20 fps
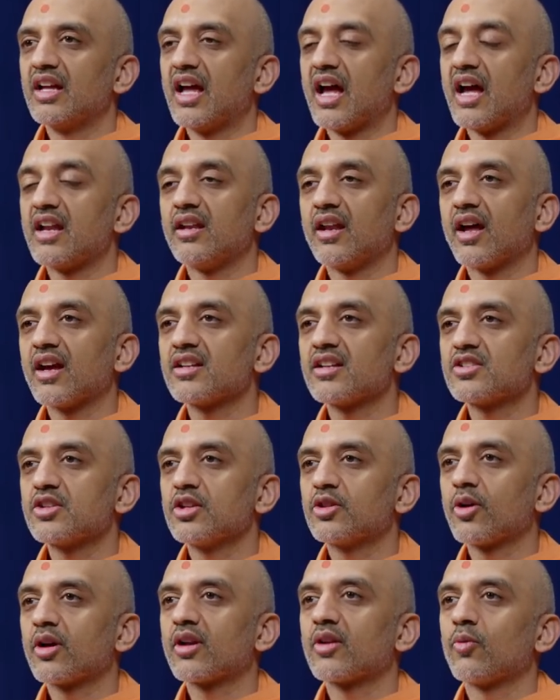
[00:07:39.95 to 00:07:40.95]
At night, she
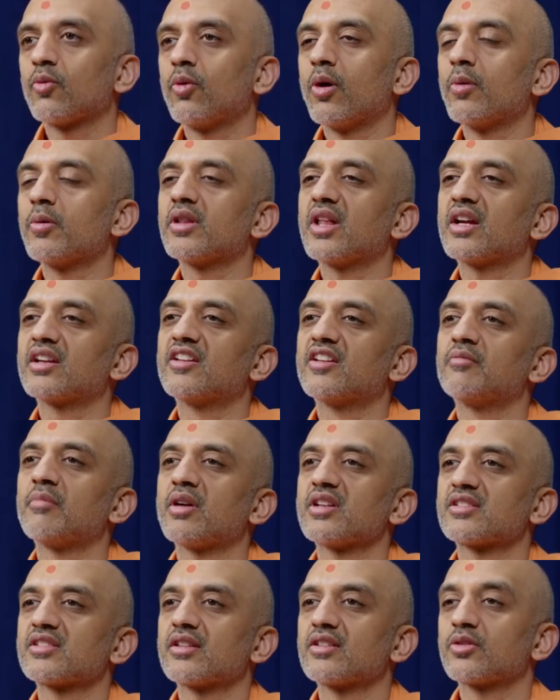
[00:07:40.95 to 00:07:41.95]
thought, "What will I give
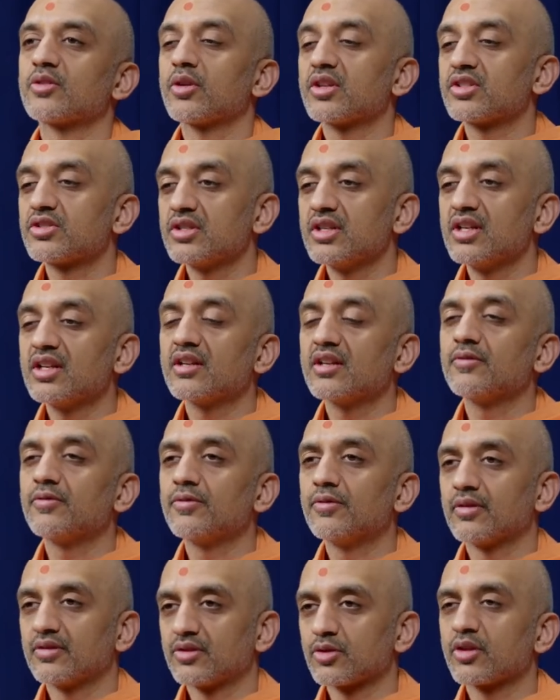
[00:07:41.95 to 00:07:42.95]
my son so that she can,
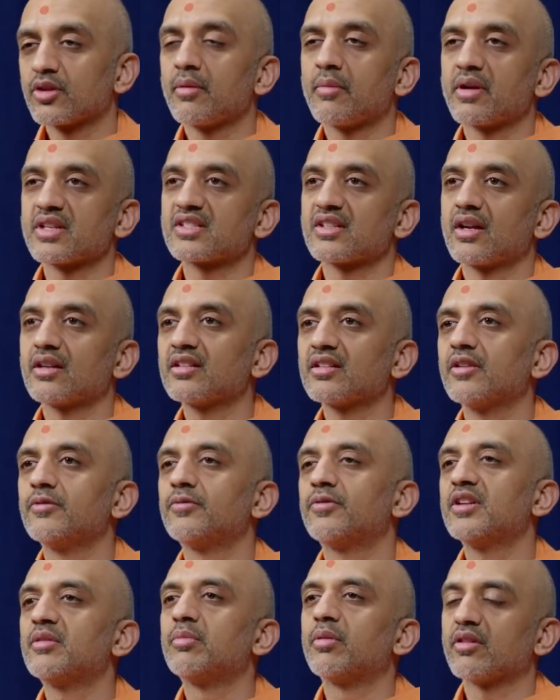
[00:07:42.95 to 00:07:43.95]
so that my son can
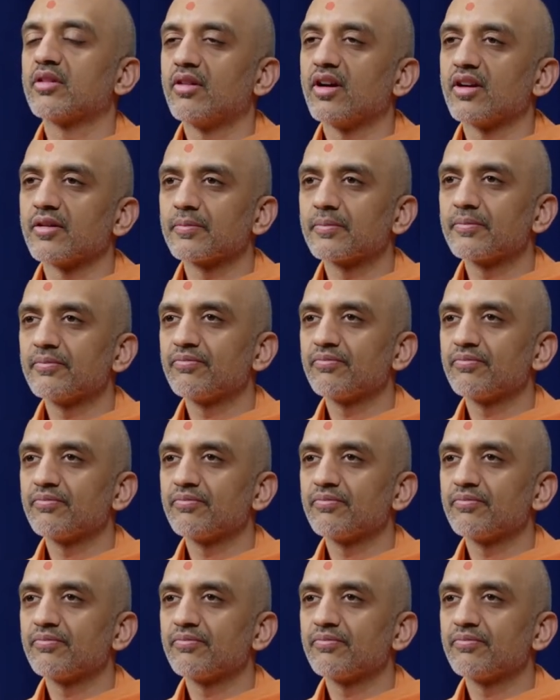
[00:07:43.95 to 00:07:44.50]
feed Bhagwan?"